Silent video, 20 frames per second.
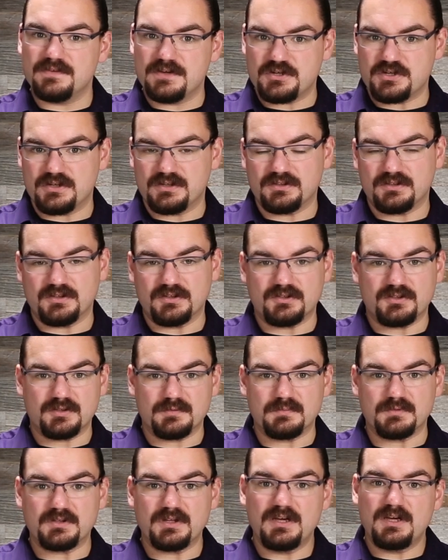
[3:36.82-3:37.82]
vision
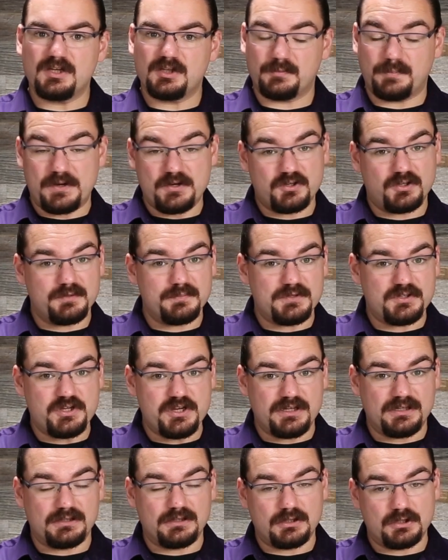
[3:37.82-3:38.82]
systems, especially
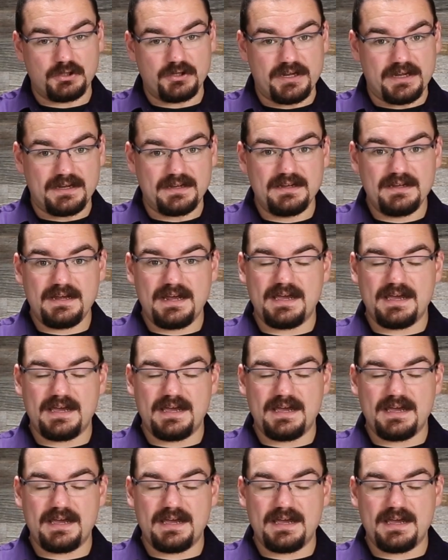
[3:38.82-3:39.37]
machine learning,